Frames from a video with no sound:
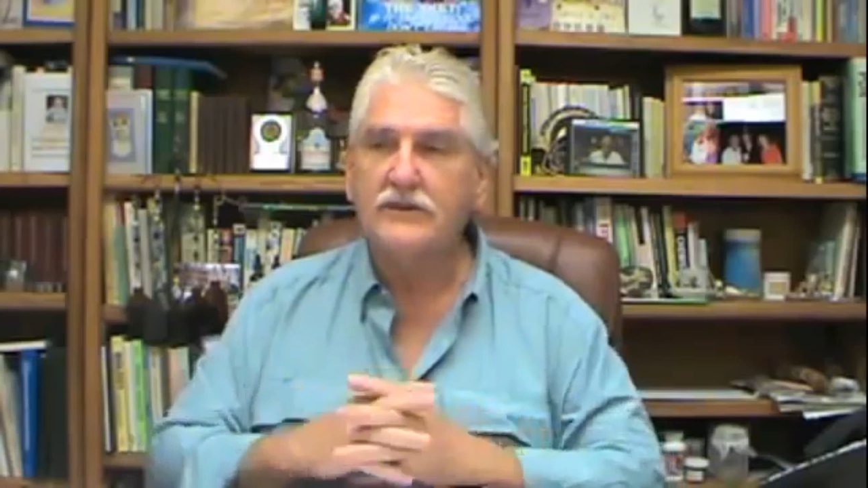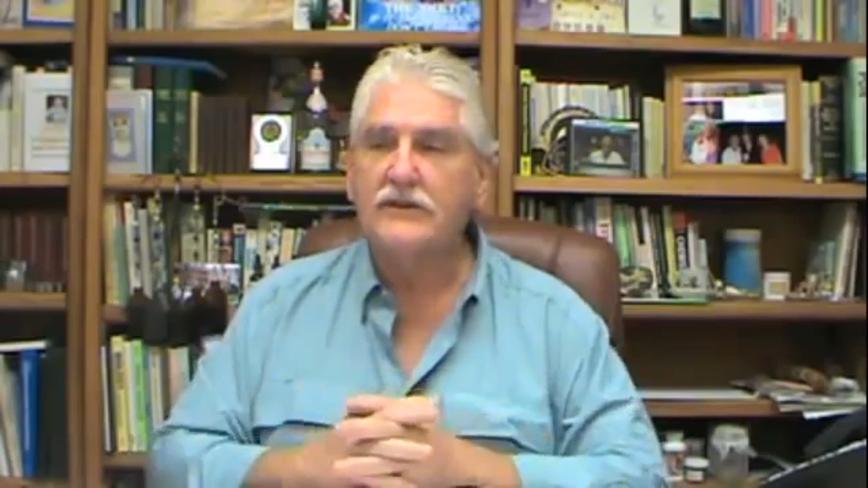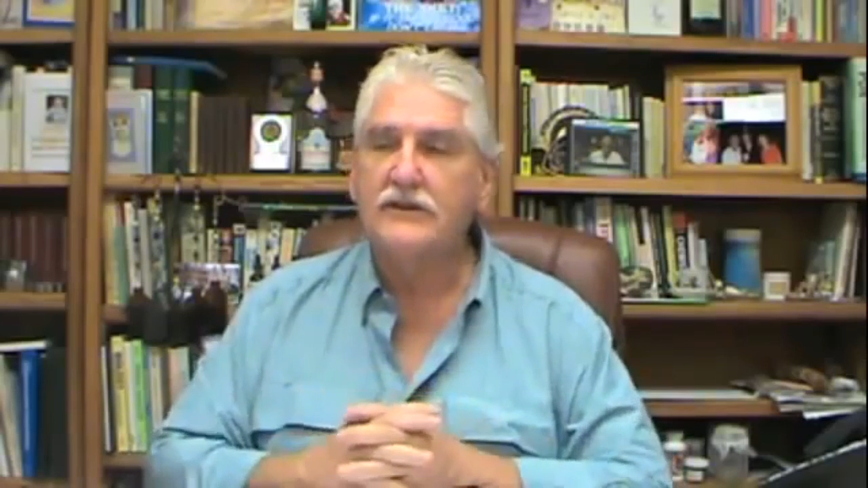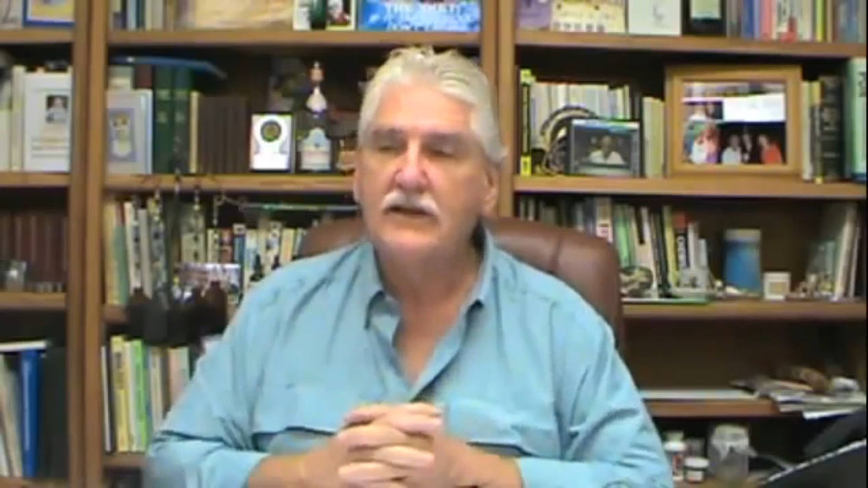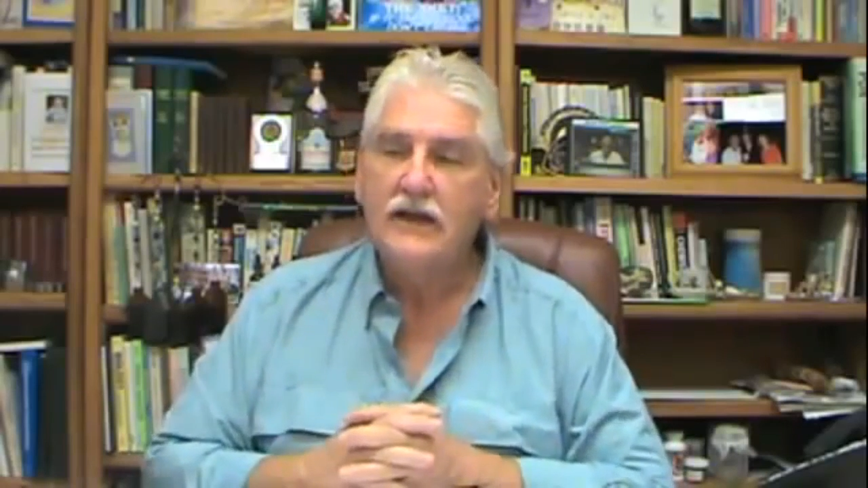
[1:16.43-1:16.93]

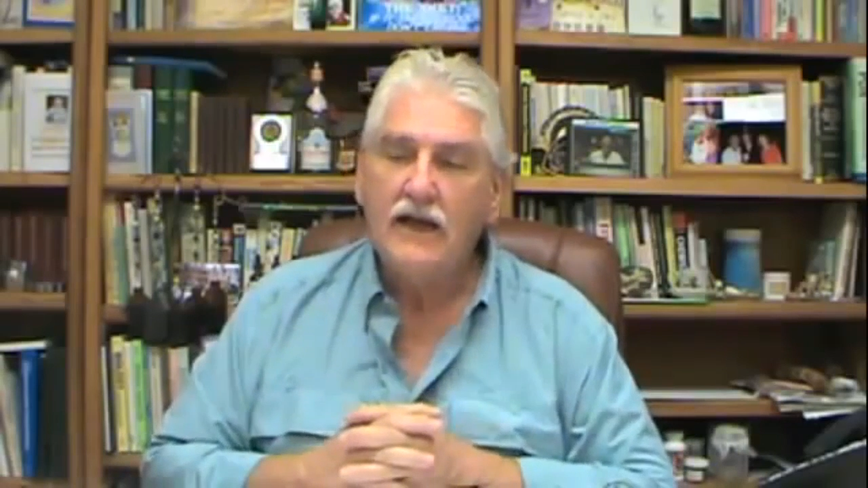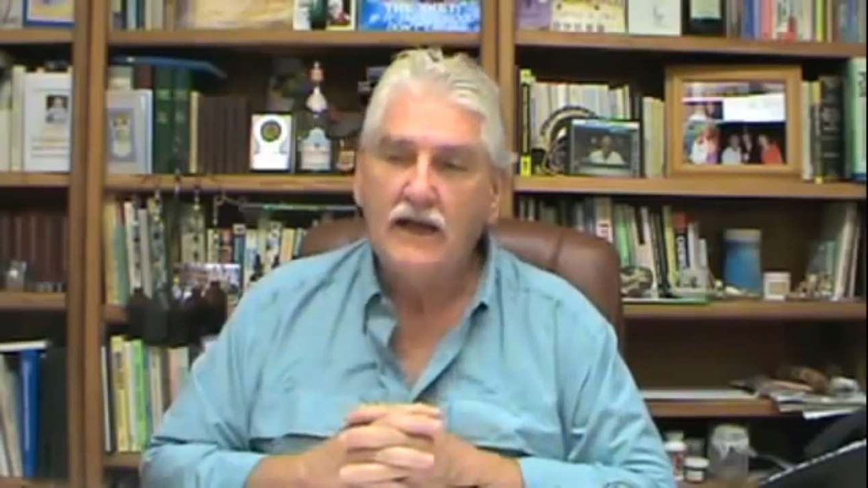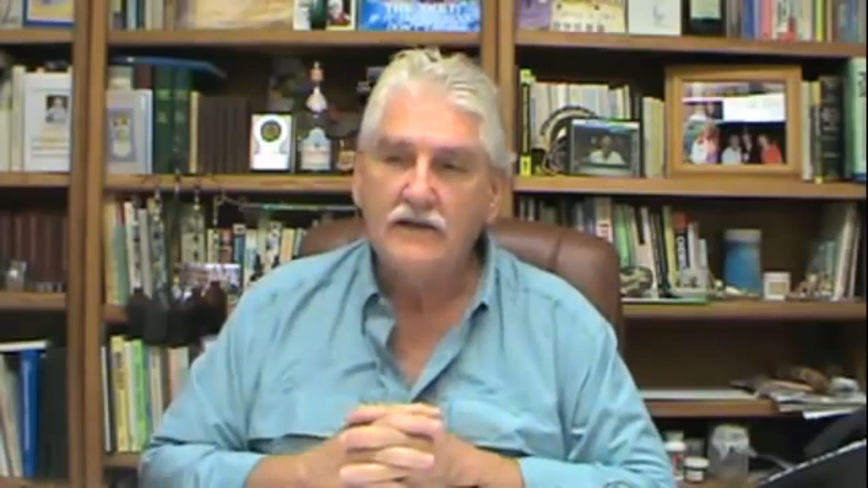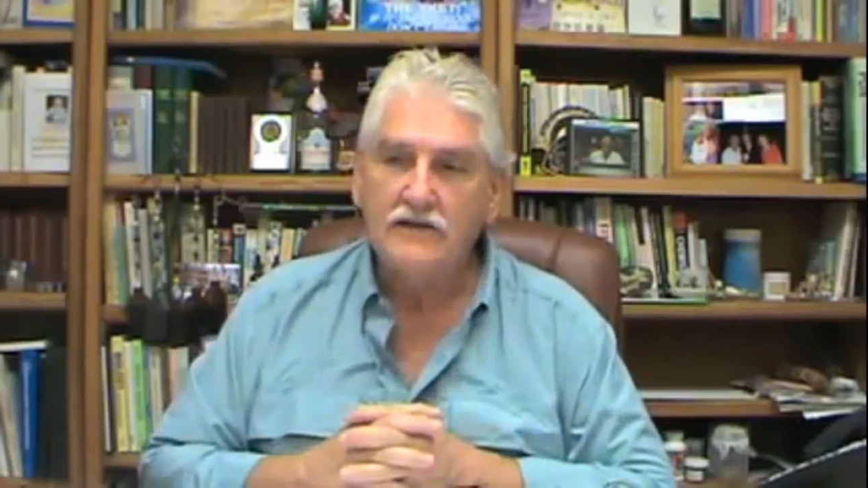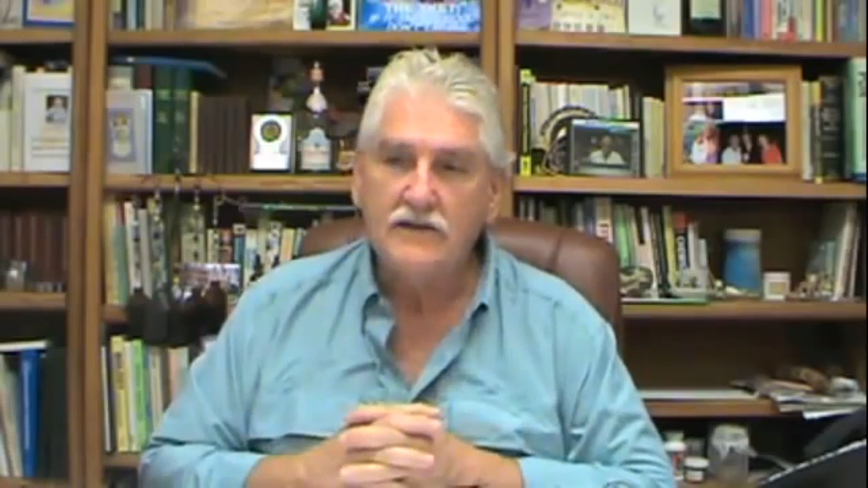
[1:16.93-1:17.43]

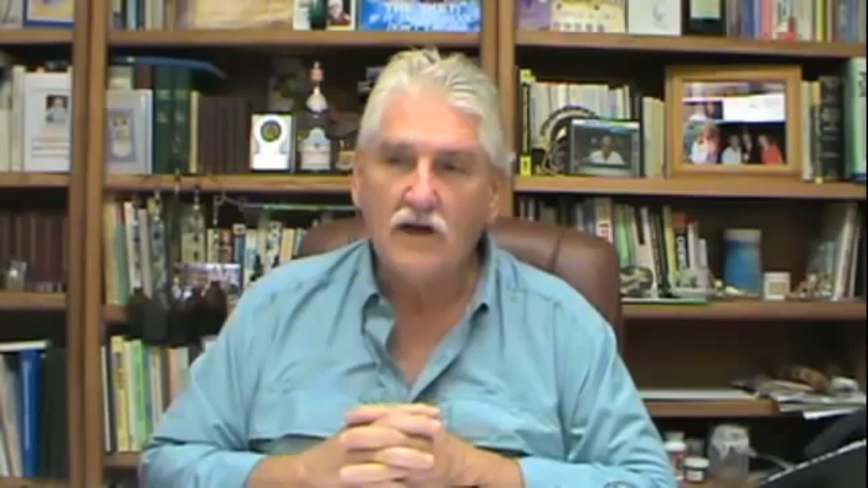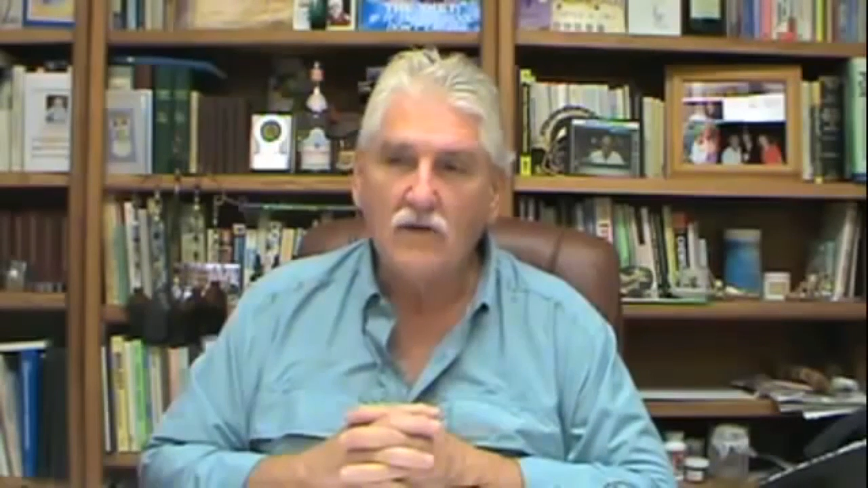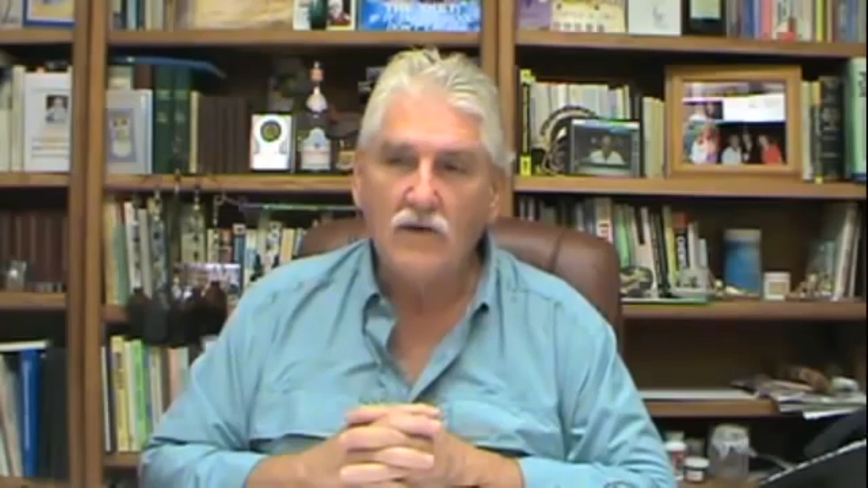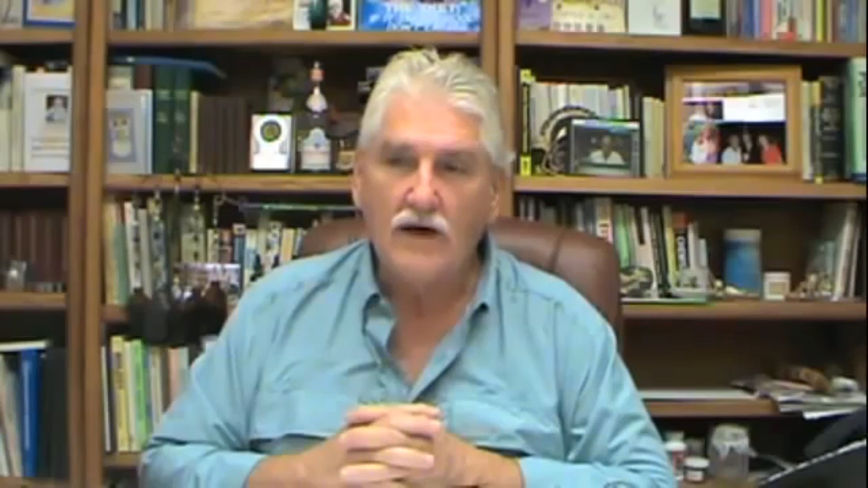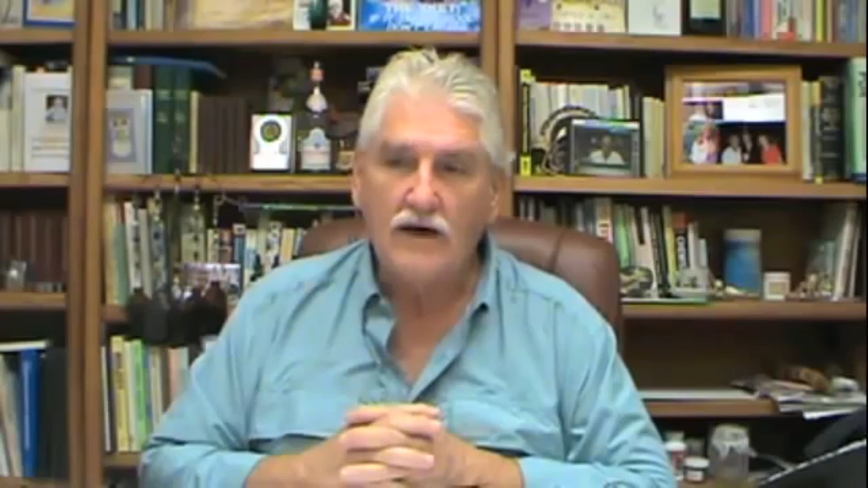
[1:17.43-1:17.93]
and
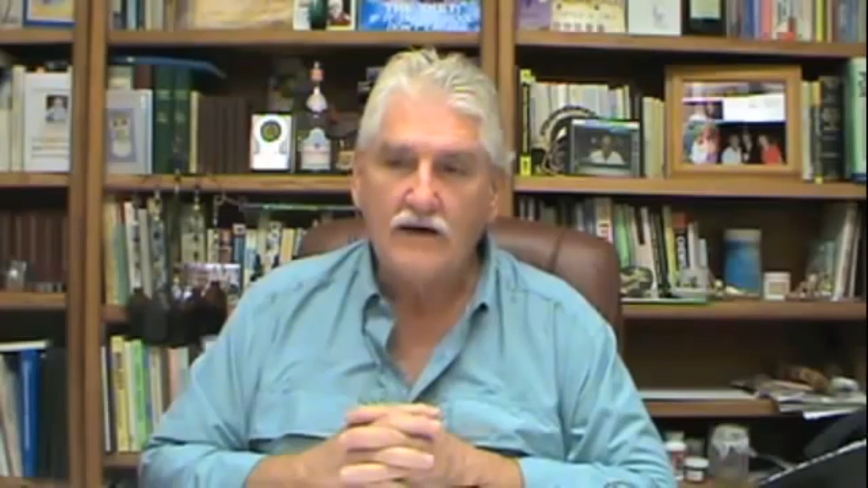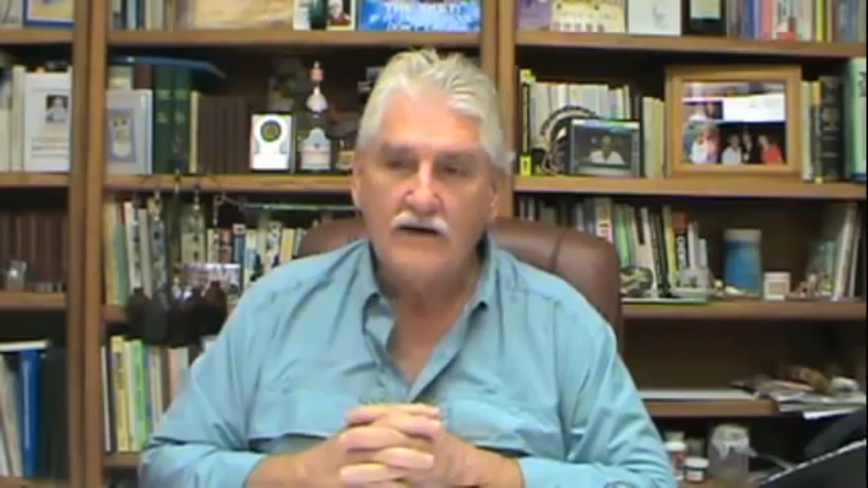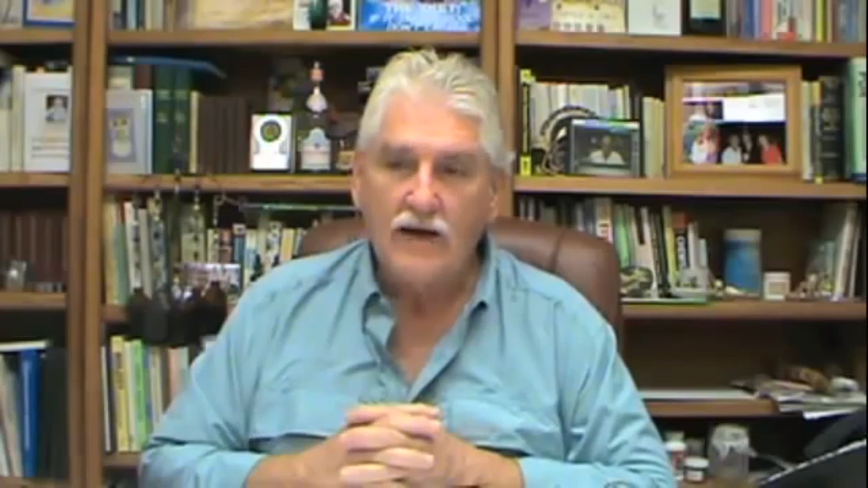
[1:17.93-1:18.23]
so